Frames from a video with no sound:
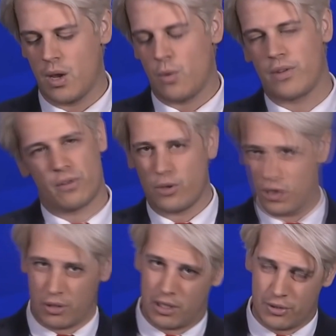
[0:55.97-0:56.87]
whether or not
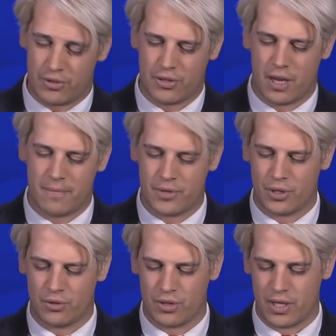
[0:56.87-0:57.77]
you include
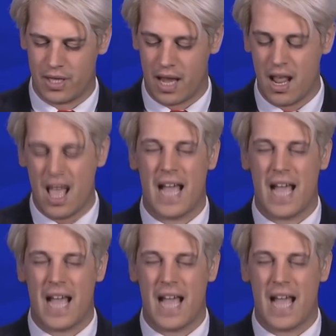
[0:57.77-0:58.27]
children in that,